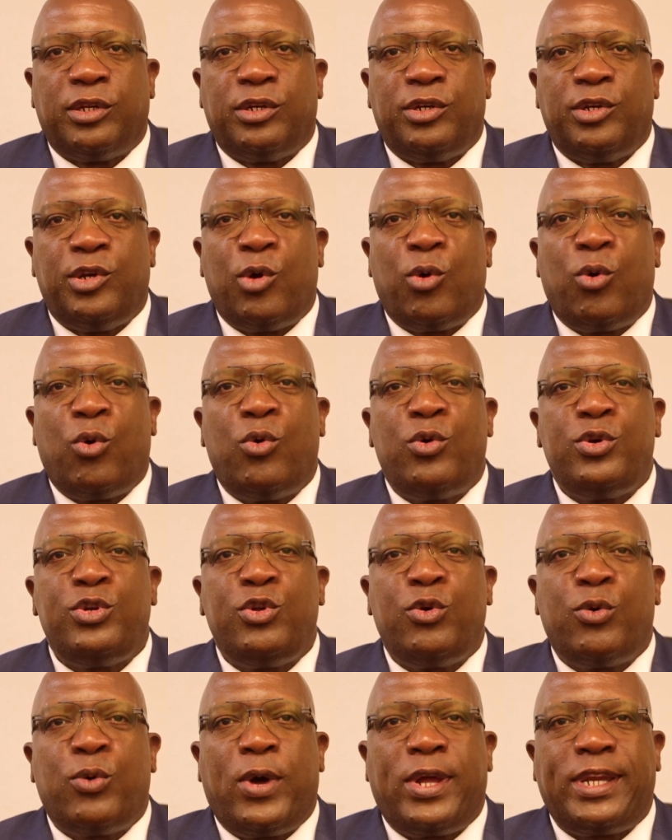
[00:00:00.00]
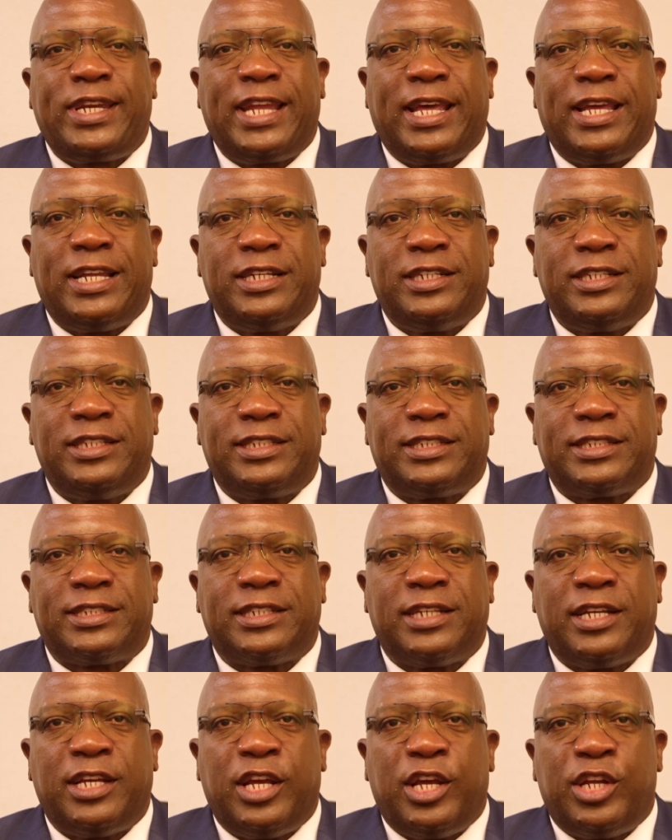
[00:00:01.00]
No new
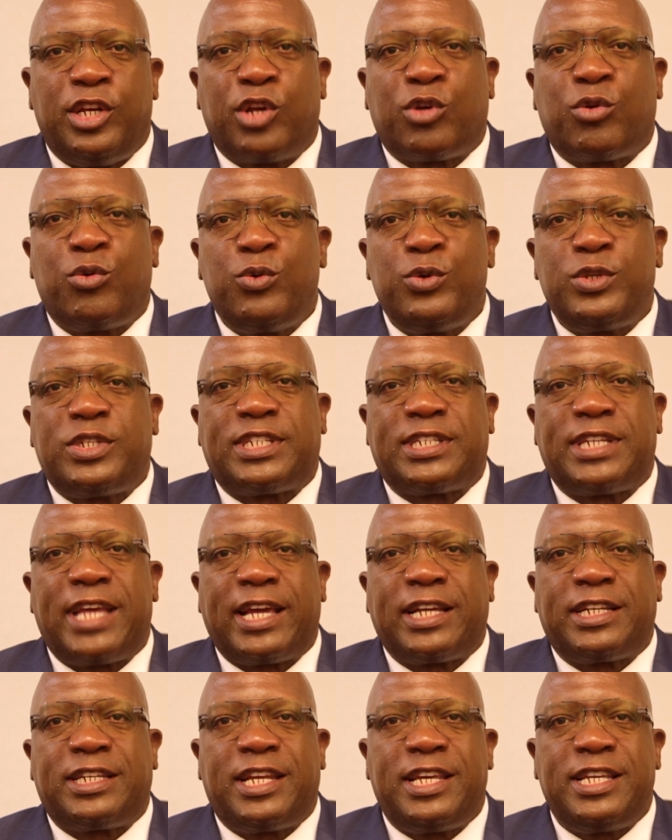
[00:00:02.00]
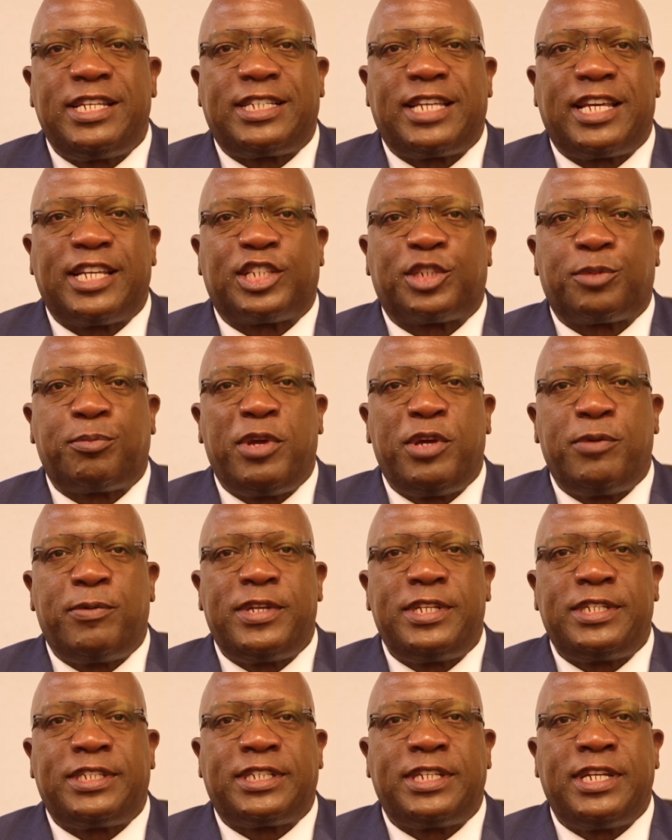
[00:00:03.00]
hotels. The cruise sector is
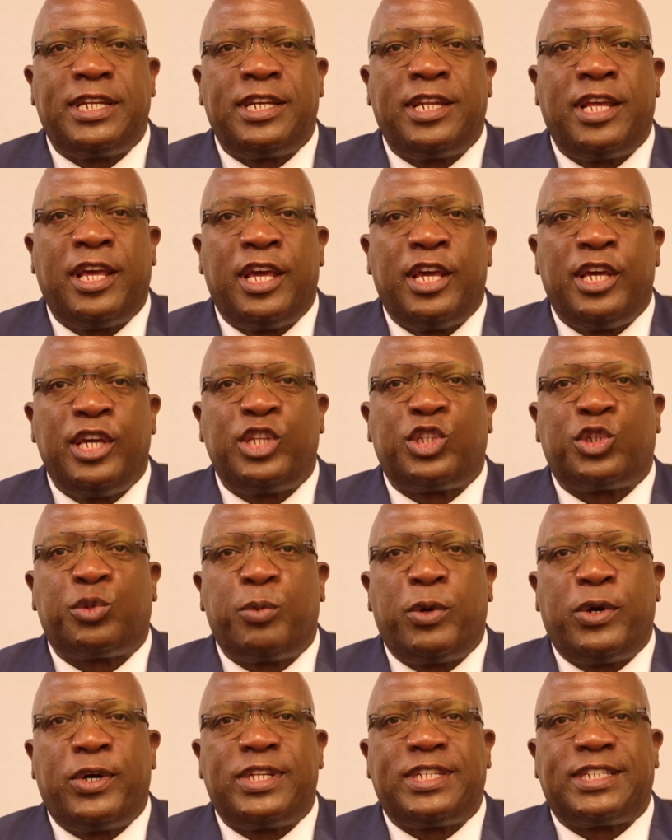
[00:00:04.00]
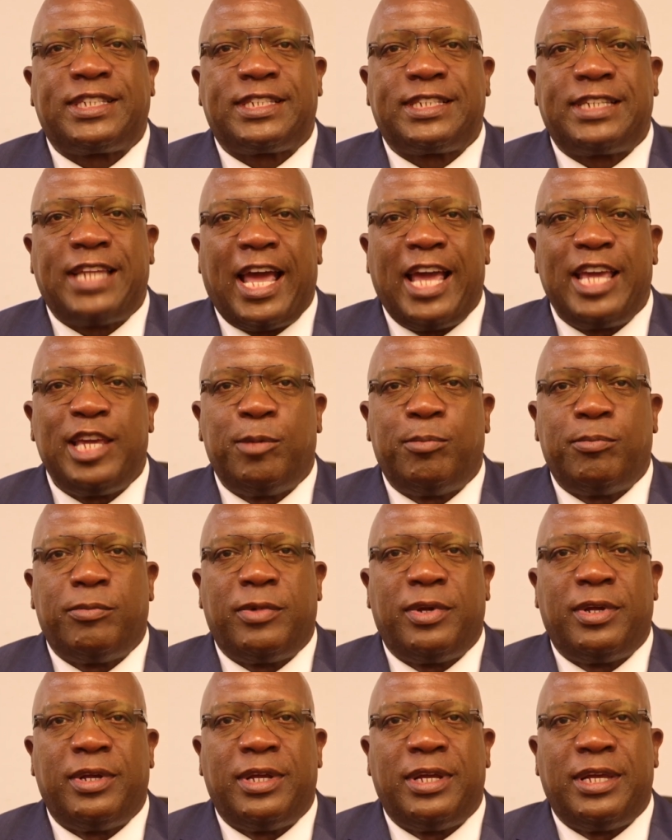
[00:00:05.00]
experiencing its worst
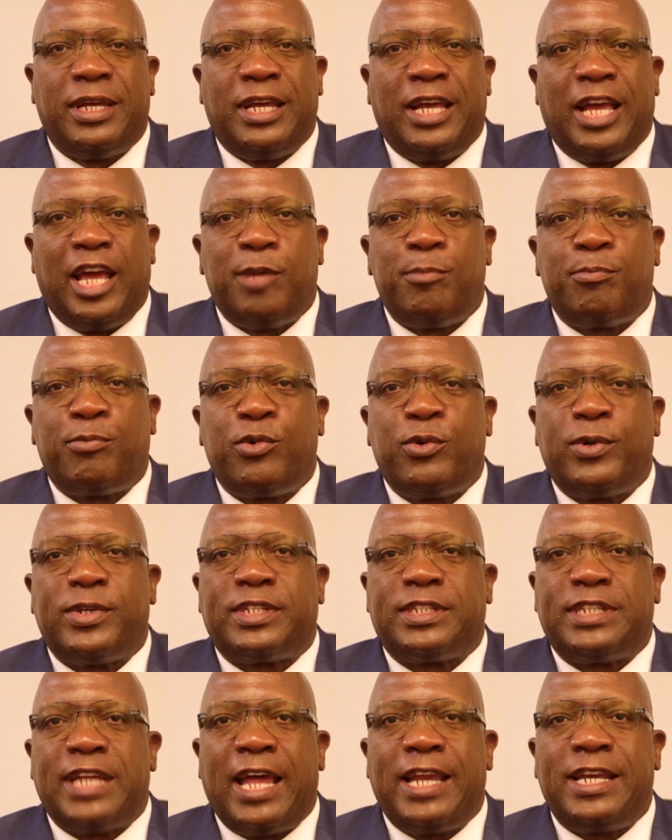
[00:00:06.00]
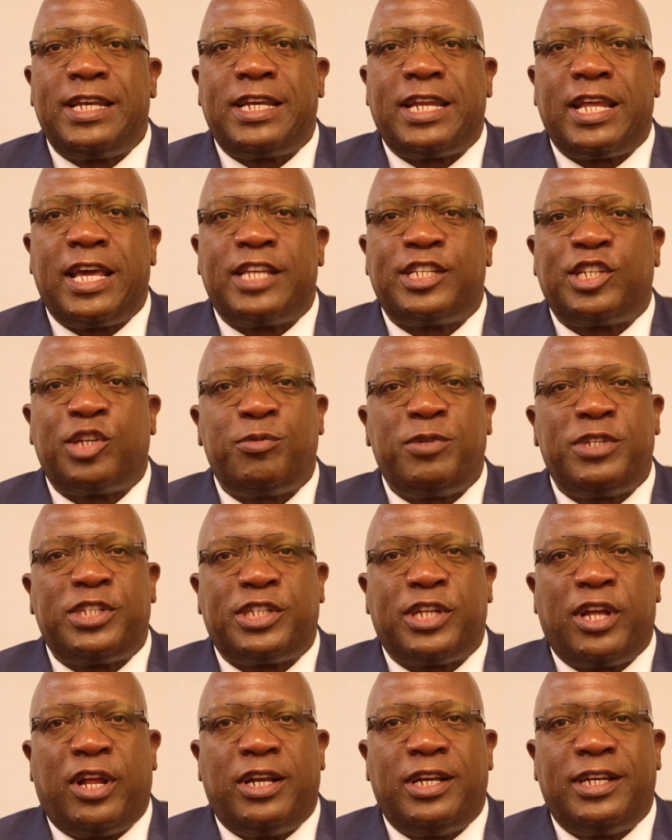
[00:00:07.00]
time, and Port Zante, as a
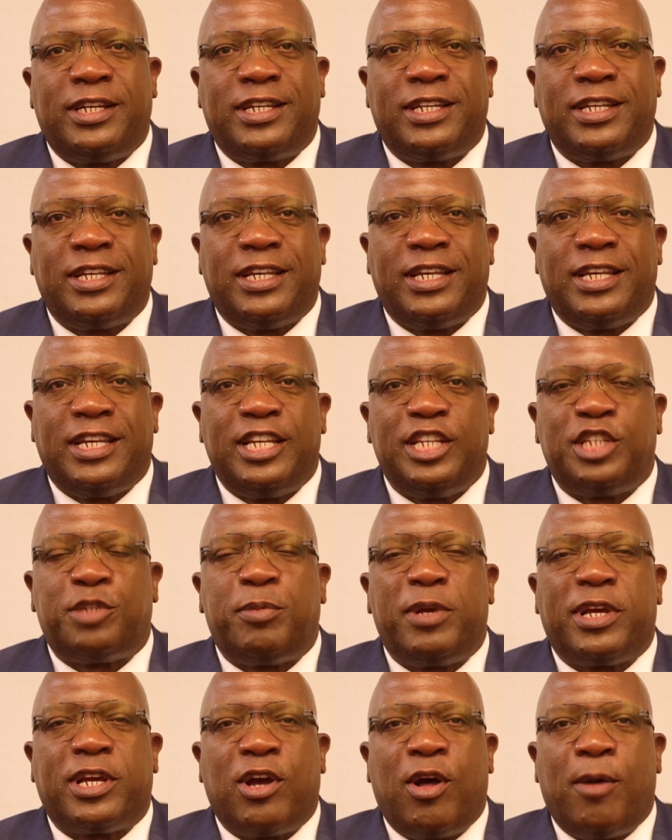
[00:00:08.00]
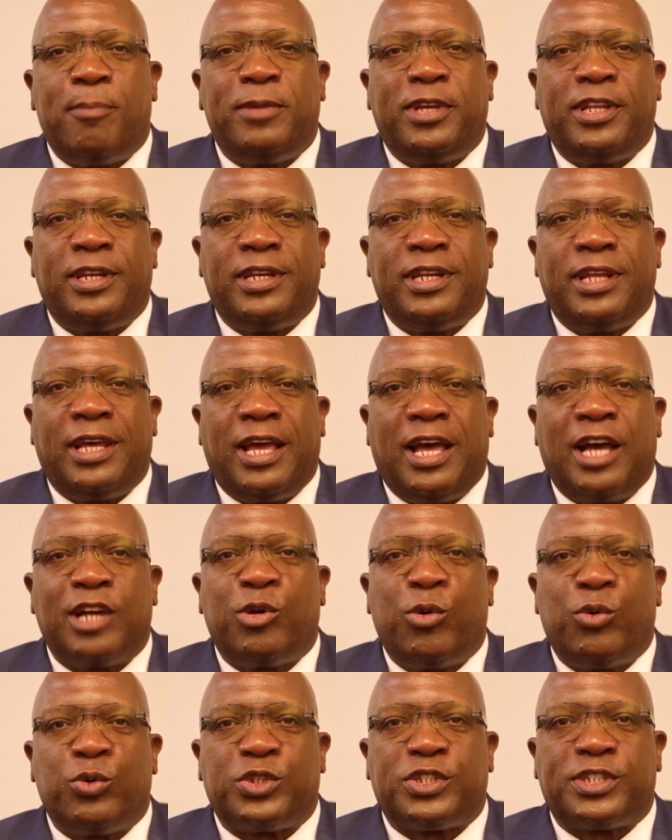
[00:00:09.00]
result, is becoming a
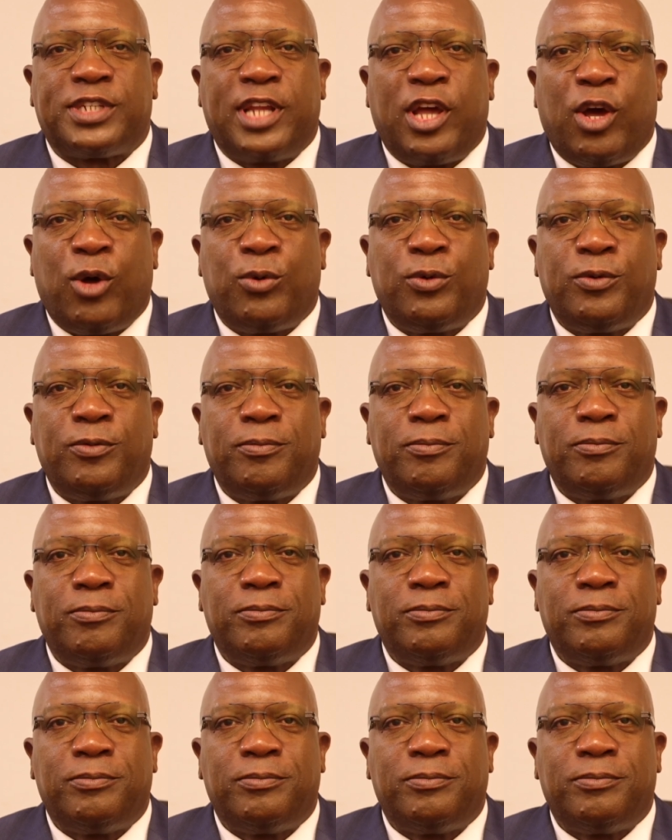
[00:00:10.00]
ghost town.